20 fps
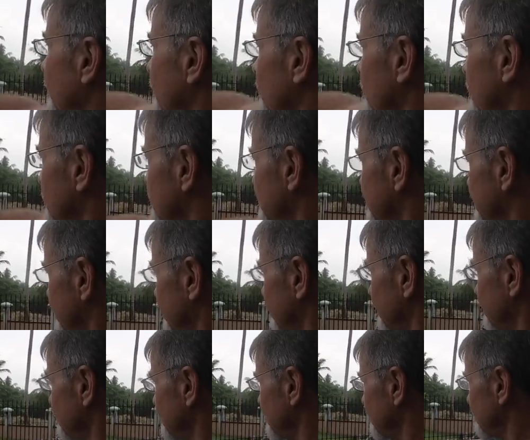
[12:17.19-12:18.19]
almost uh,
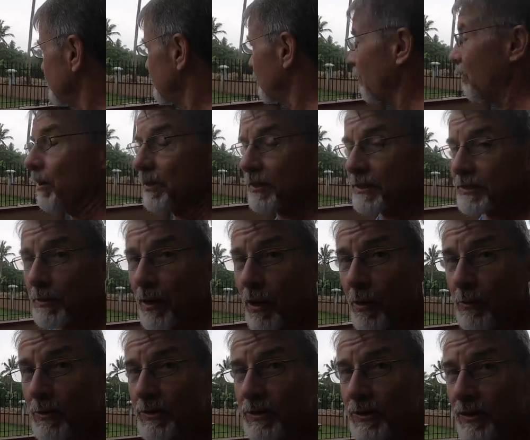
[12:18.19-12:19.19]
it's
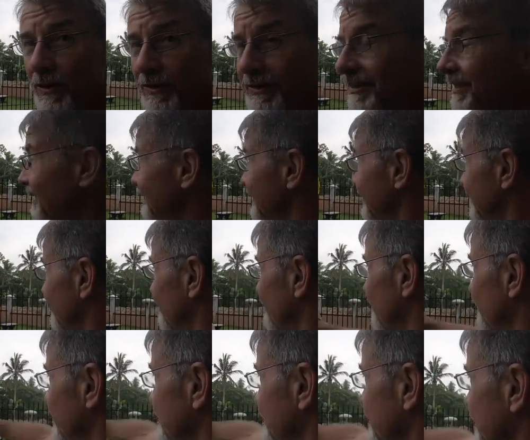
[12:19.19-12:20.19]
almost all done here
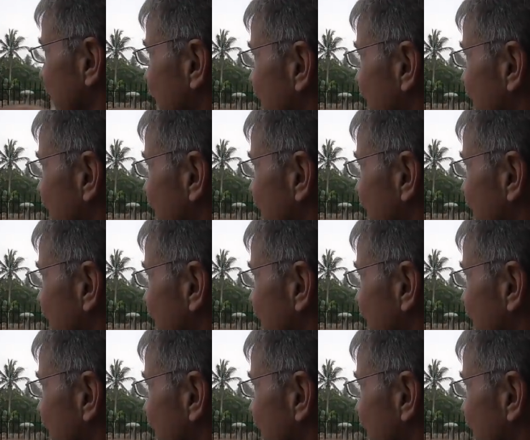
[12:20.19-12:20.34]
for this.